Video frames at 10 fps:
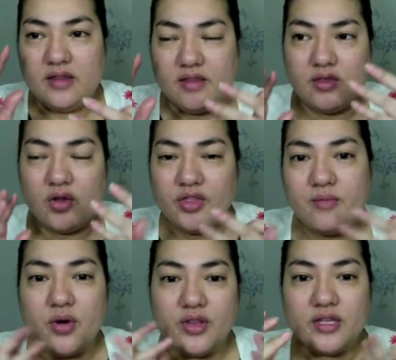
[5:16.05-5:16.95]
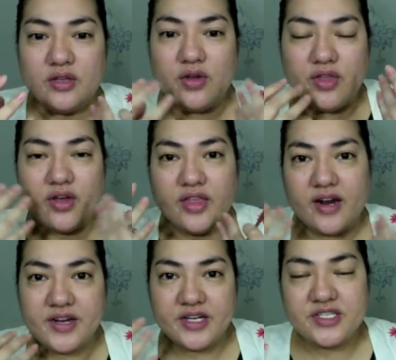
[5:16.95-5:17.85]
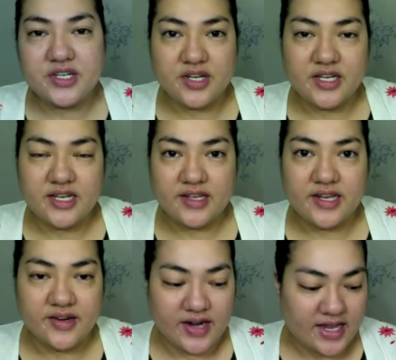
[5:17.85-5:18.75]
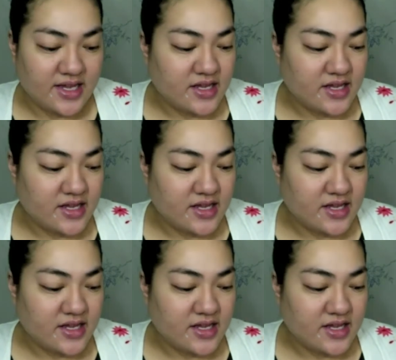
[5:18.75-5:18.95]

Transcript: all the more that the other areas are gonna look gray.